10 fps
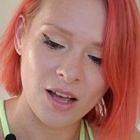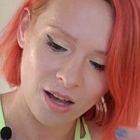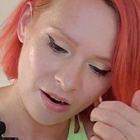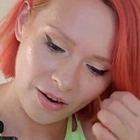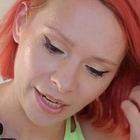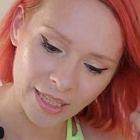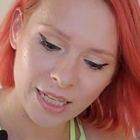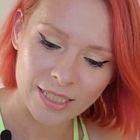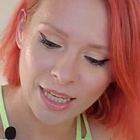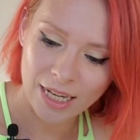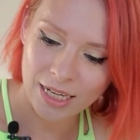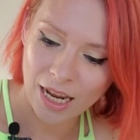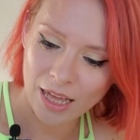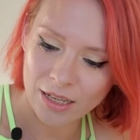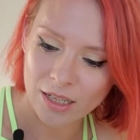All right, let's get
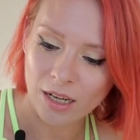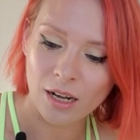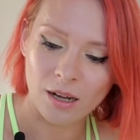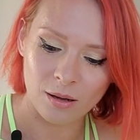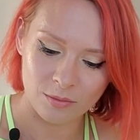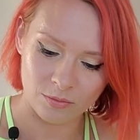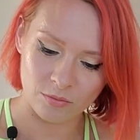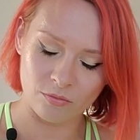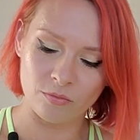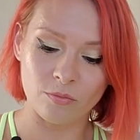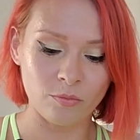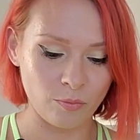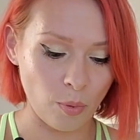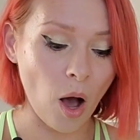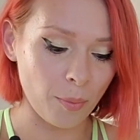another
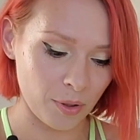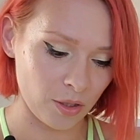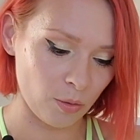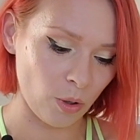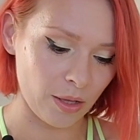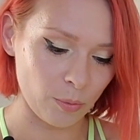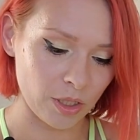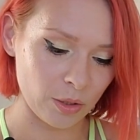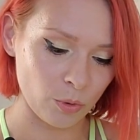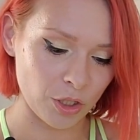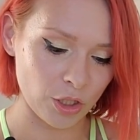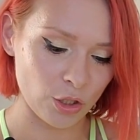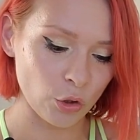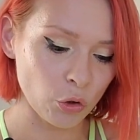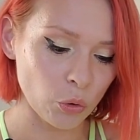popular one, which
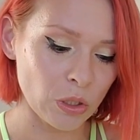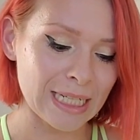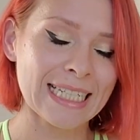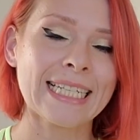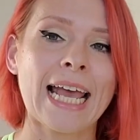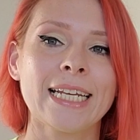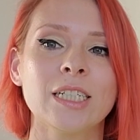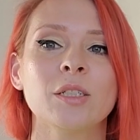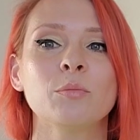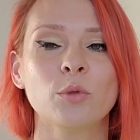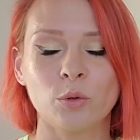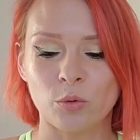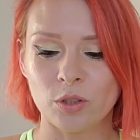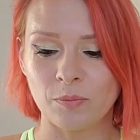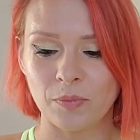is Oud Satin
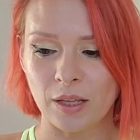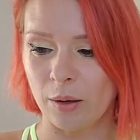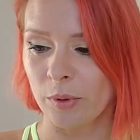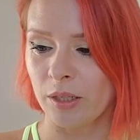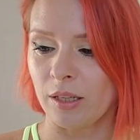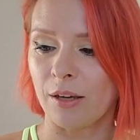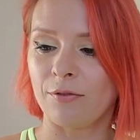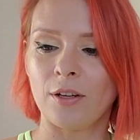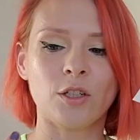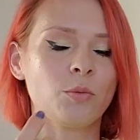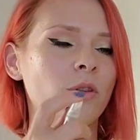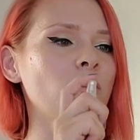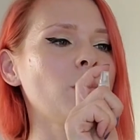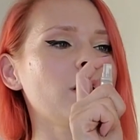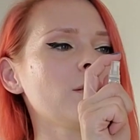Mood. I want to like finish with
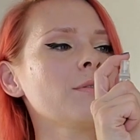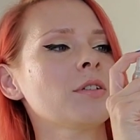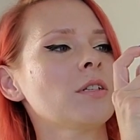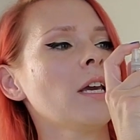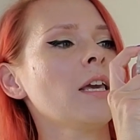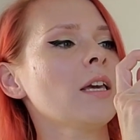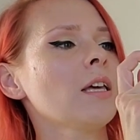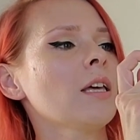gourmands for today.